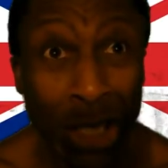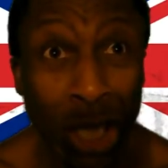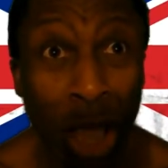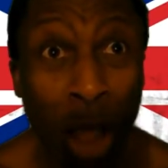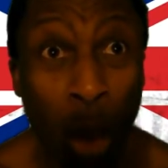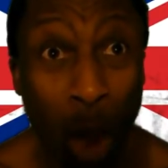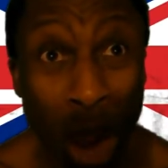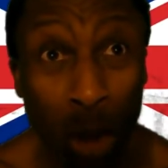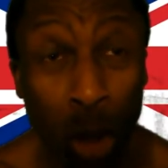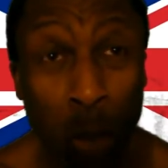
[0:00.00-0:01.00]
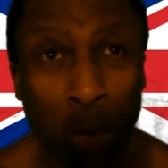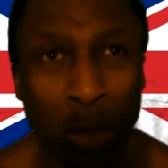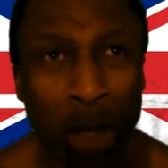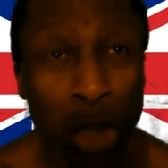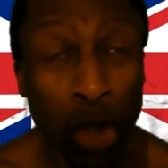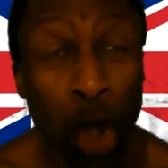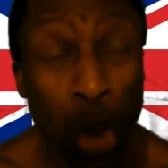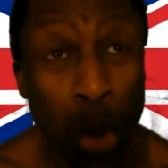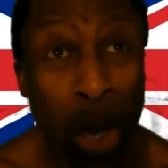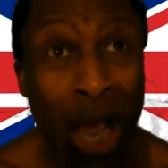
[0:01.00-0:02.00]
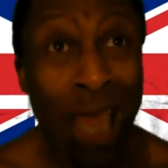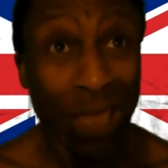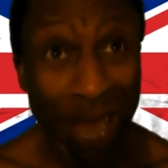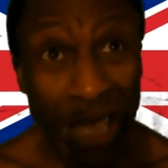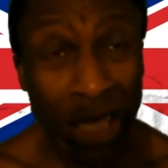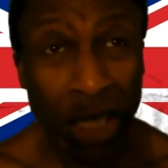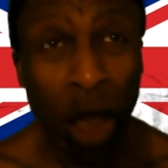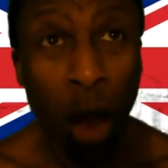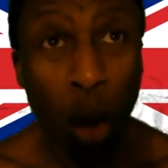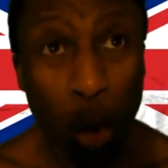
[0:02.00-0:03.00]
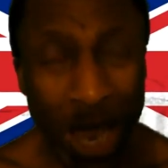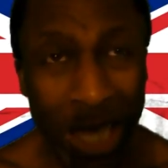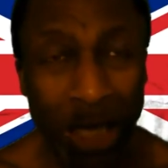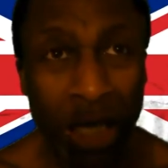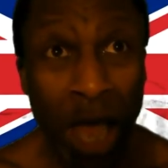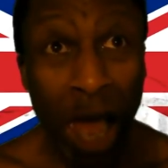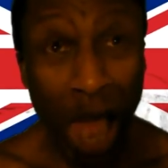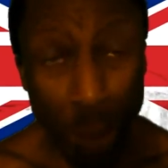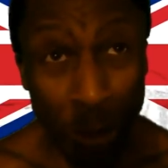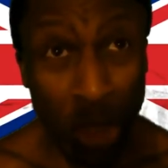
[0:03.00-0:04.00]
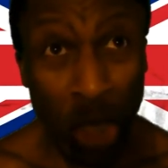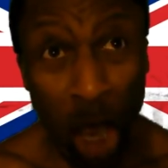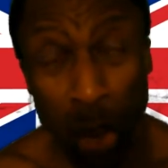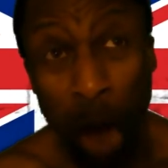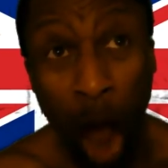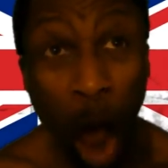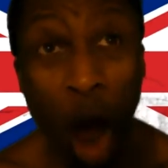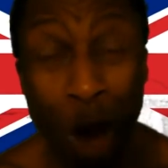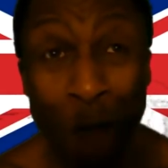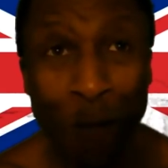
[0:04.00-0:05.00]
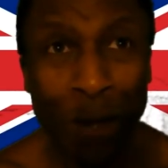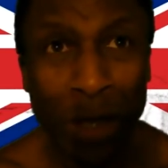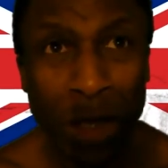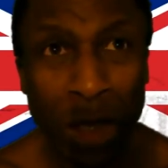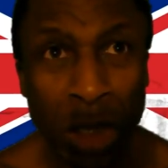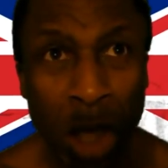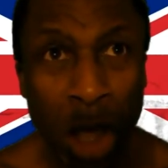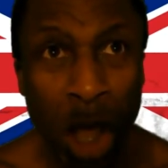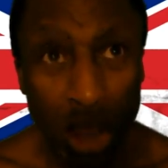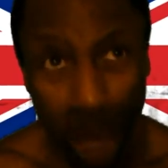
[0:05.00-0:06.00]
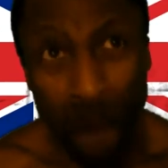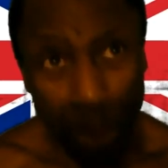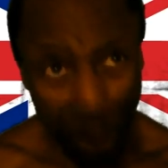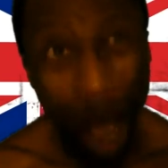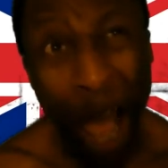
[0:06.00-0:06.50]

And welcome to this week's episode of The